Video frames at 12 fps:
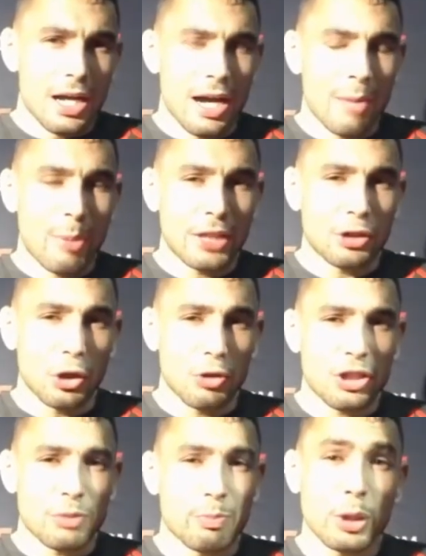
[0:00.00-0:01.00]
Uh,
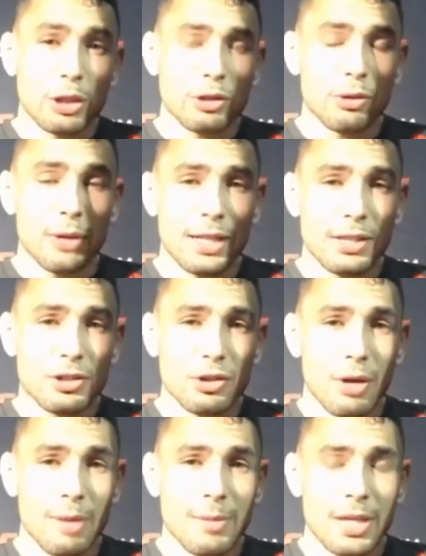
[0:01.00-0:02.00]
Pantoja's booked already,
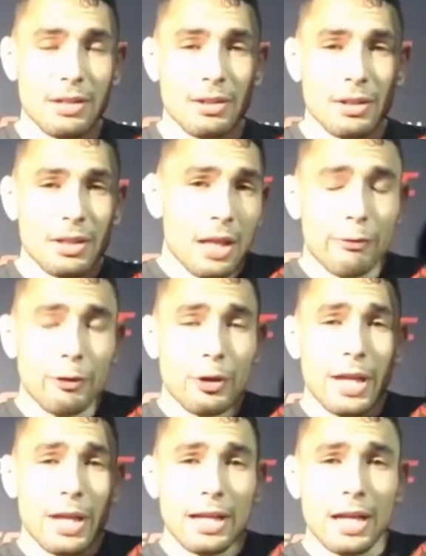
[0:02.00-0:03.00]
so I mean, I
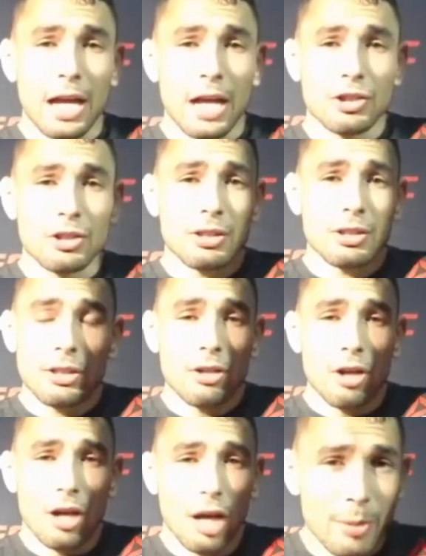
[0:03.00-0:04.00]
feel like I,
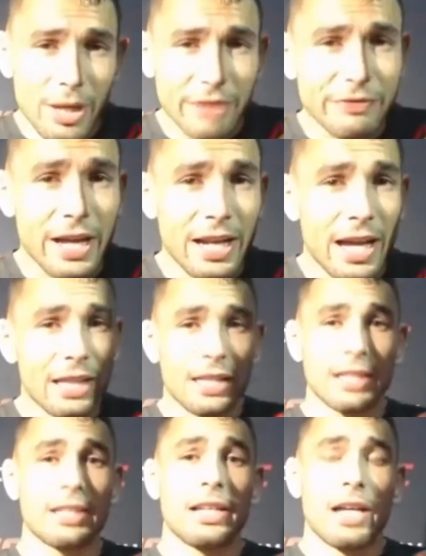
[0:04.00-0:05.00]
you know, I'll be on Fight
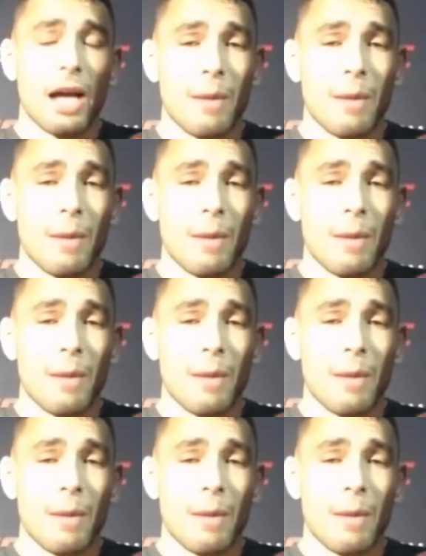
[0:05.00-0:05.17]
Island.